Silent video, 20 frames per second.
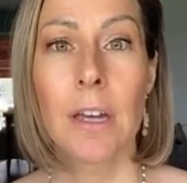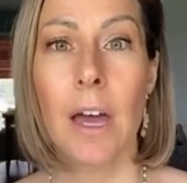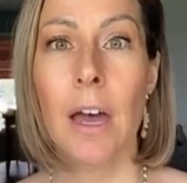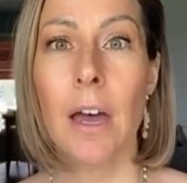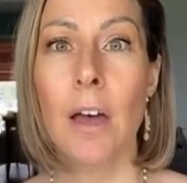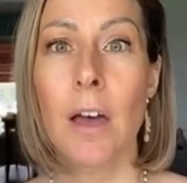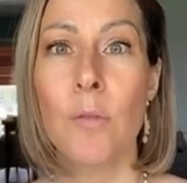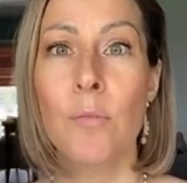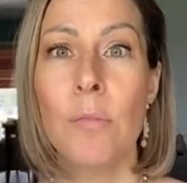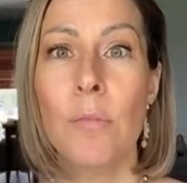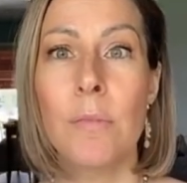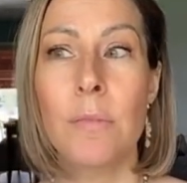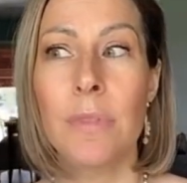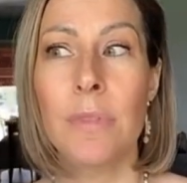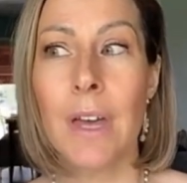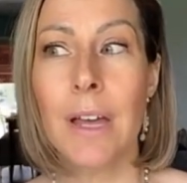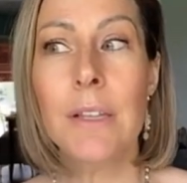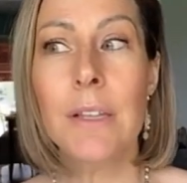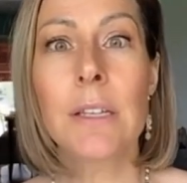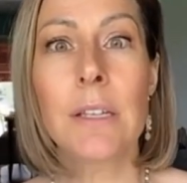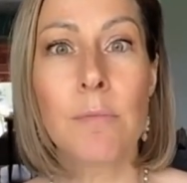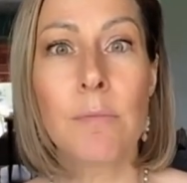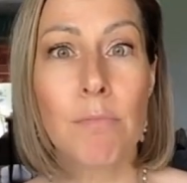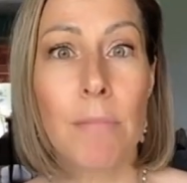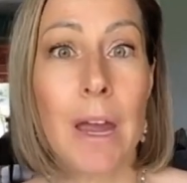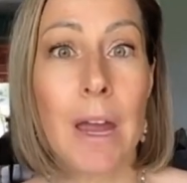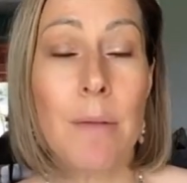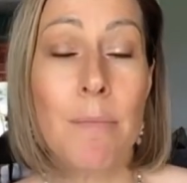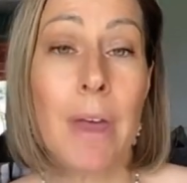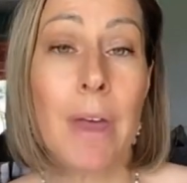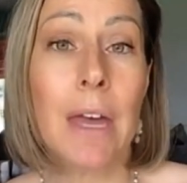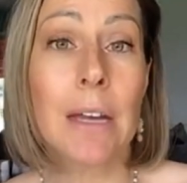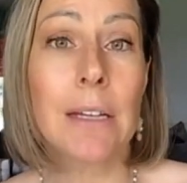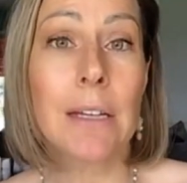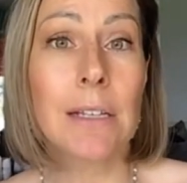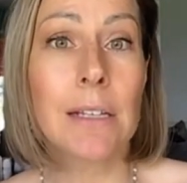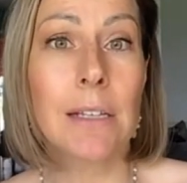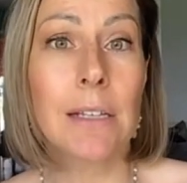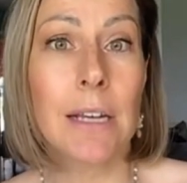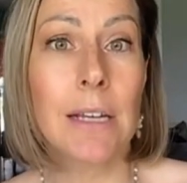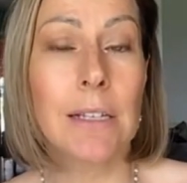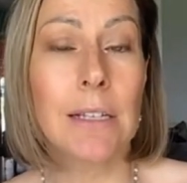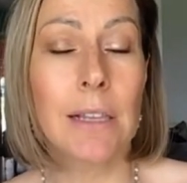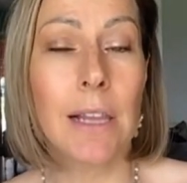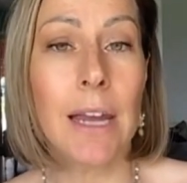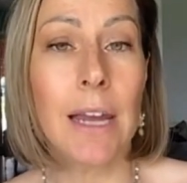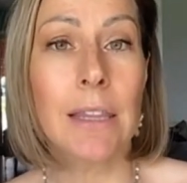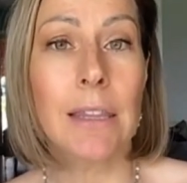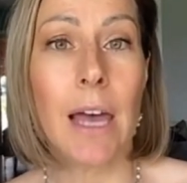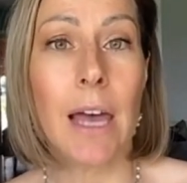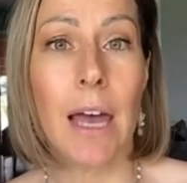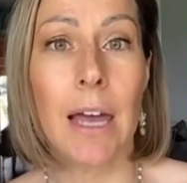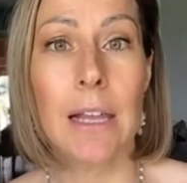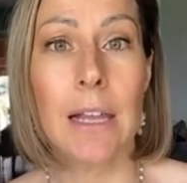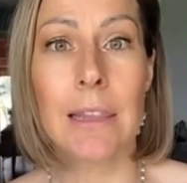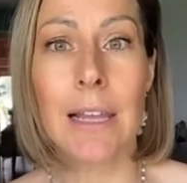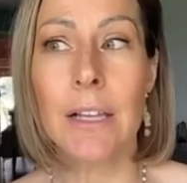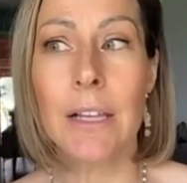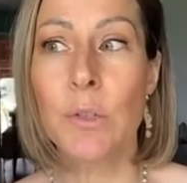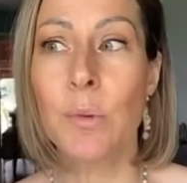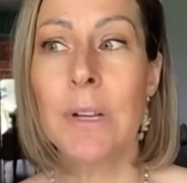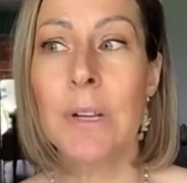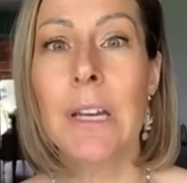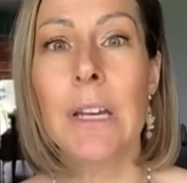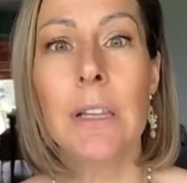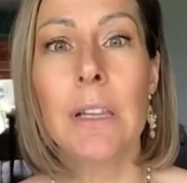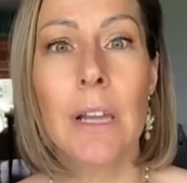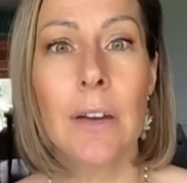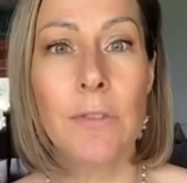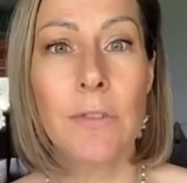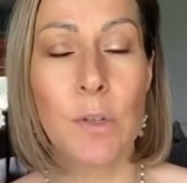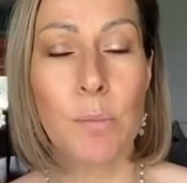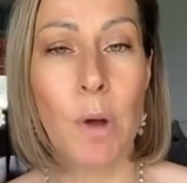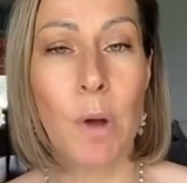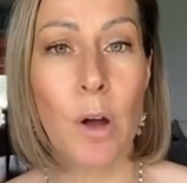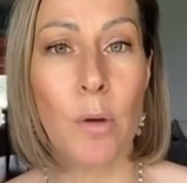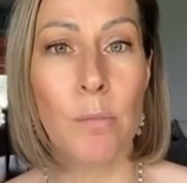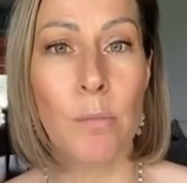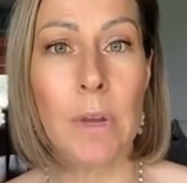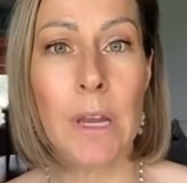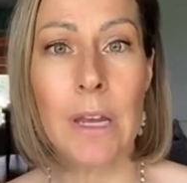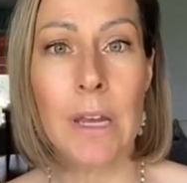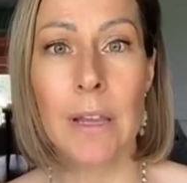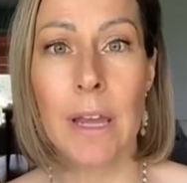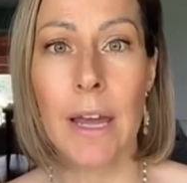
Um, yeah. That my man is is like that, and that's what he mm-hmm. loved about me.